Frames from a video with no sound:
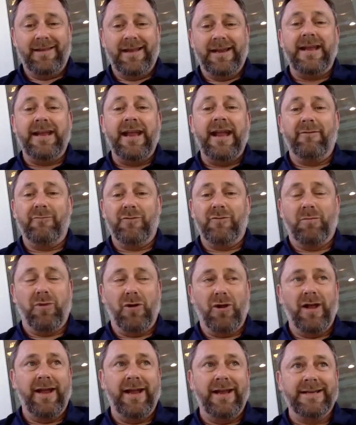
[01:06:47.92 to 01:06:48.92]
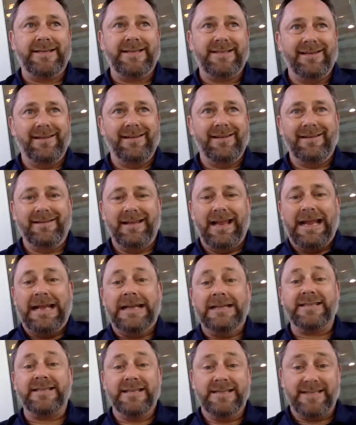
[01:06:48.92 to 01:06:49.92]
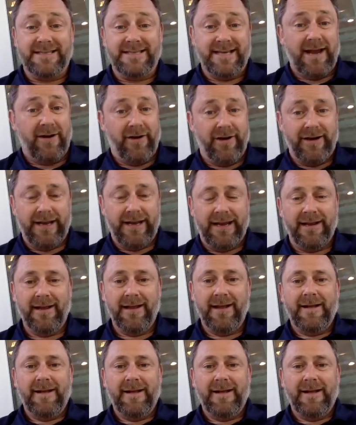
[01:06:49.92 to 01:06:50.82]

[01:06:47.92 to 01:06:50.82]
They can't replace insincerity.